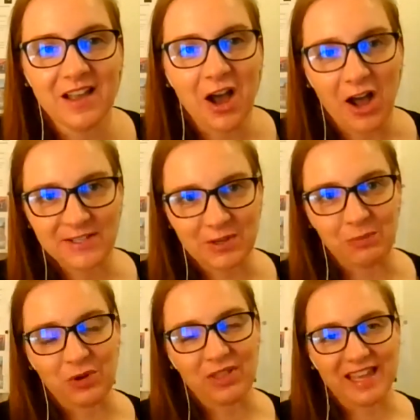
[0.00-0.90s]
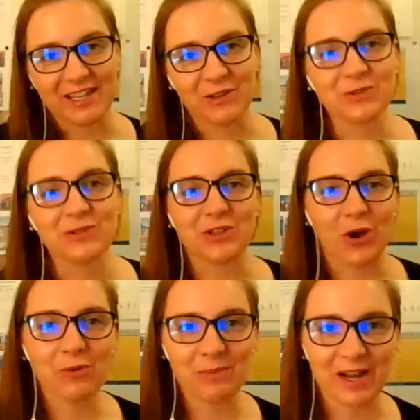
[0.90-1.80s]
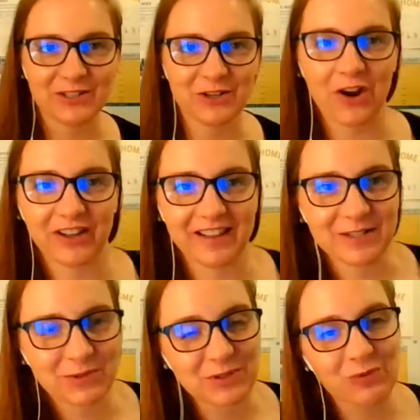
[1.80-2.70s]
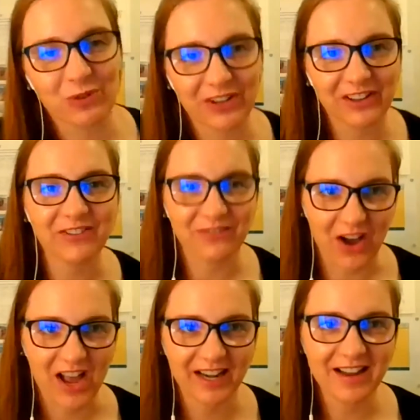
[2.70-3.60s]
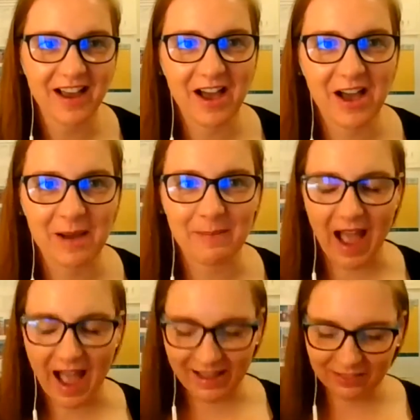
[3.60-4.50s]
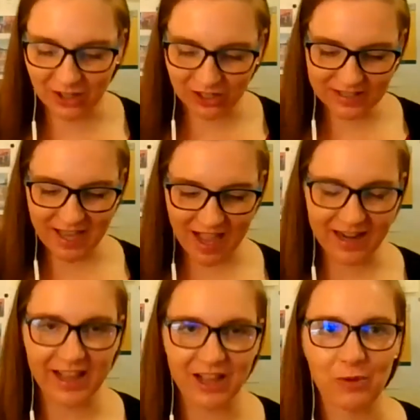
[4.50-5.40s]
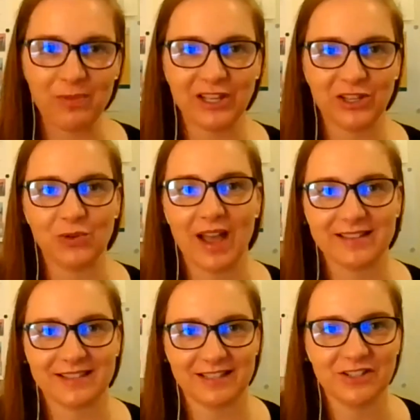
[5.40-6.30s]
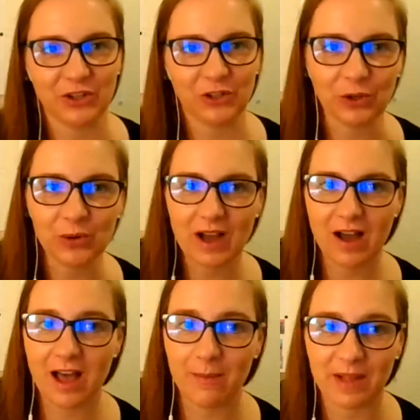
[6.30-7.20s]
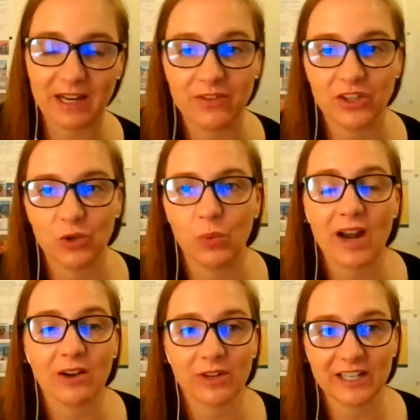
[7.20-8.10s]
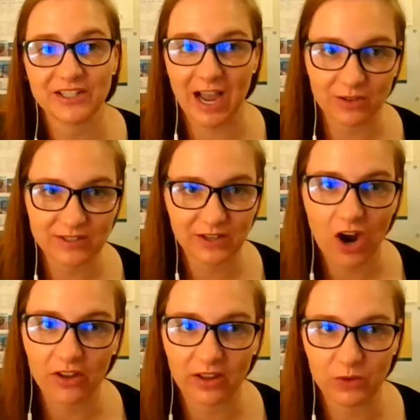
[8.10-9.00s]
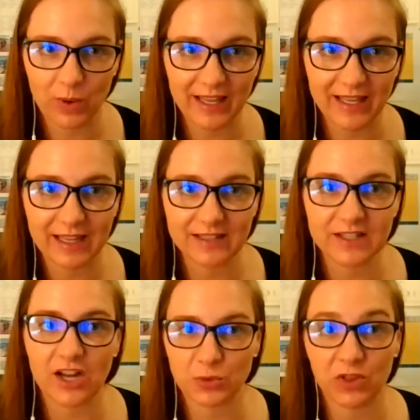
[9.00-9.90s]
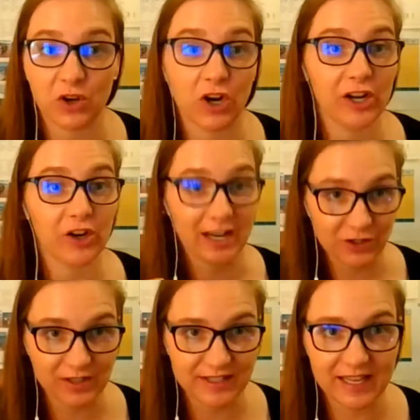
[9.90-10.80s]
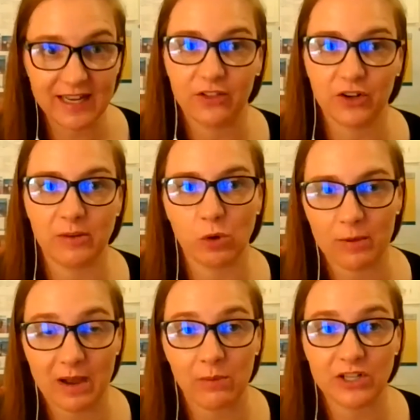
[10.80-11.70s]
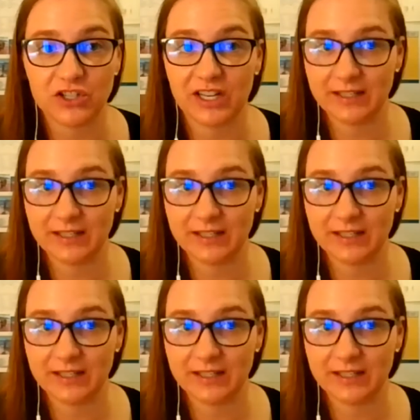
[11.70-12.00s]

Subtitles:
Awesome. Well, thank you so much, Carly. This was really fun. I learned a ton. I hope that you guys did too. And if you want to reach out to Carly, if you want to get in touch with her, or you're interested in learning more about what she